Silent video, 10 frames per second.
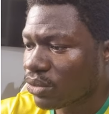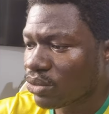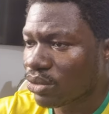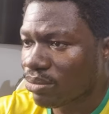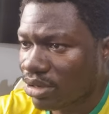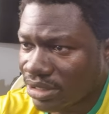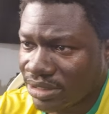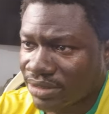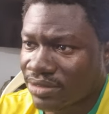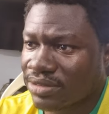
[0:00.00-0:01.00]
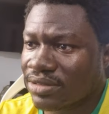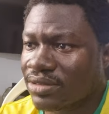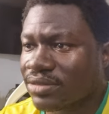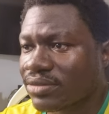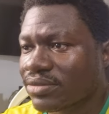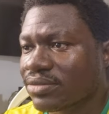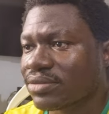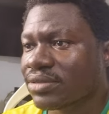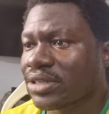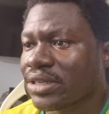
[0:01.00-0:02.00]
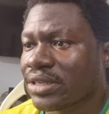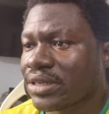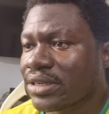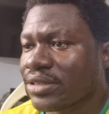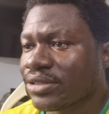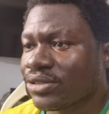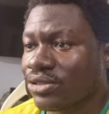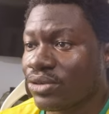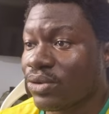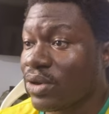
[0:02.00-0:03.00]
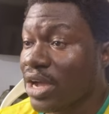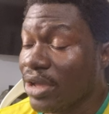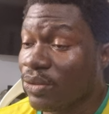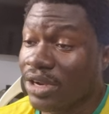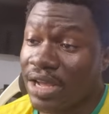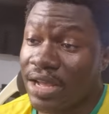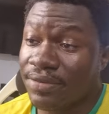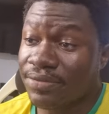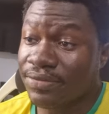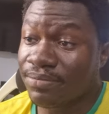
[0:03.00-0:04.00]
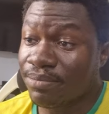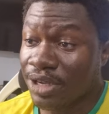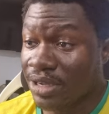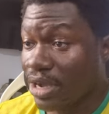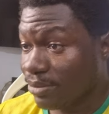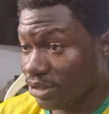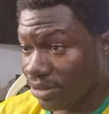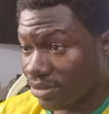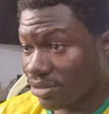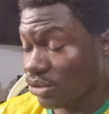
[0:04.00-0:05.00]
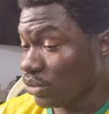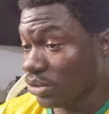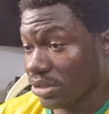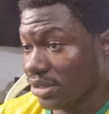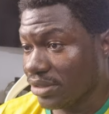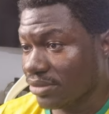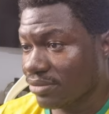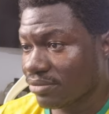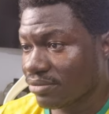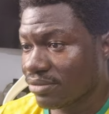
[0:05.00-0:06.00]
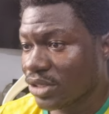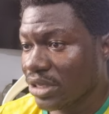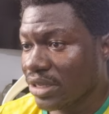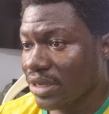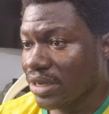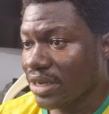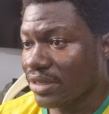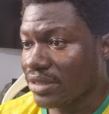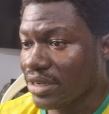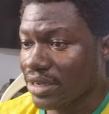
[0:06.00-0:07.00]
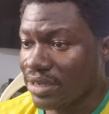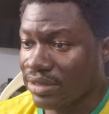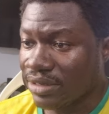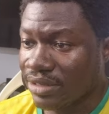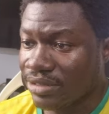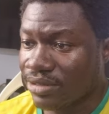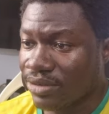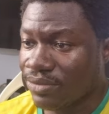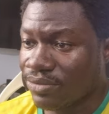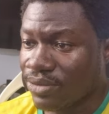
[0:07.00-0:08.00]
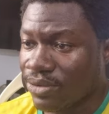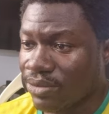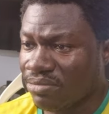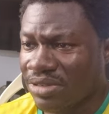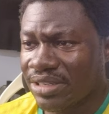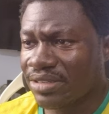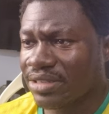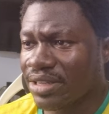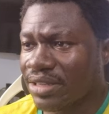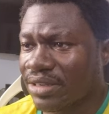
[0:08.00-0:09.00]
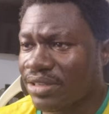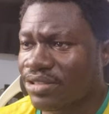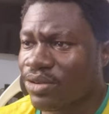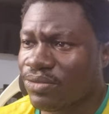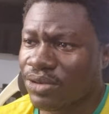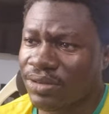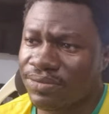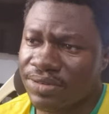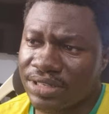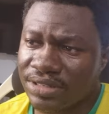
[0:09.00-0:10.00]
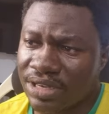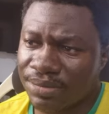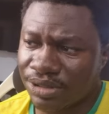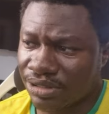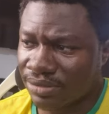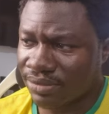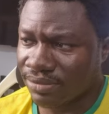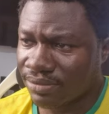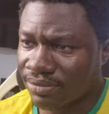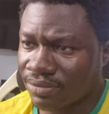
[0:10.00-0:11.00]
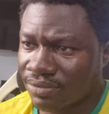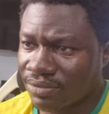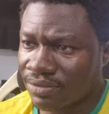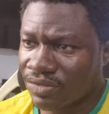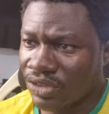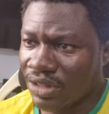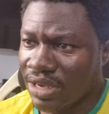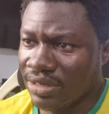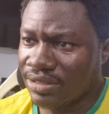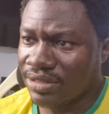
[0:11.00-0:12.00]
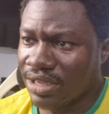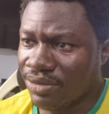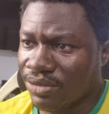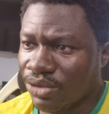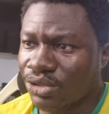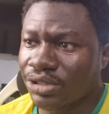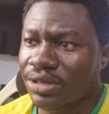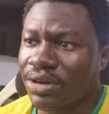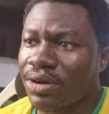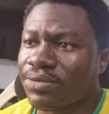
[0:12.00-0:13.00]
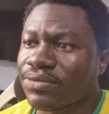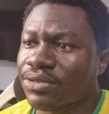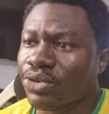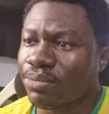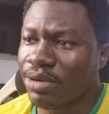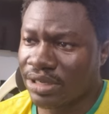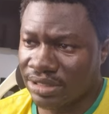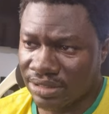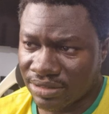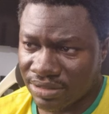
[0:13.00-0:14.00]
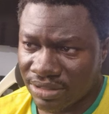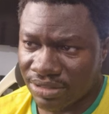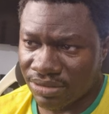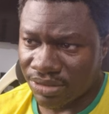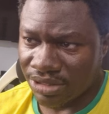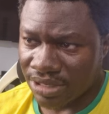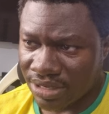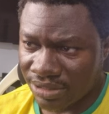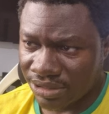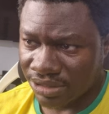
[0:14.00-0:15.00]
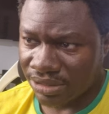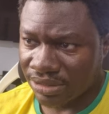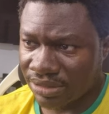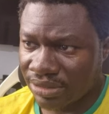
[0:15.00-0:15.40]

robotics. So I will have many options usually, and let's go for the first option. That is the evolution of robotics. It's a research.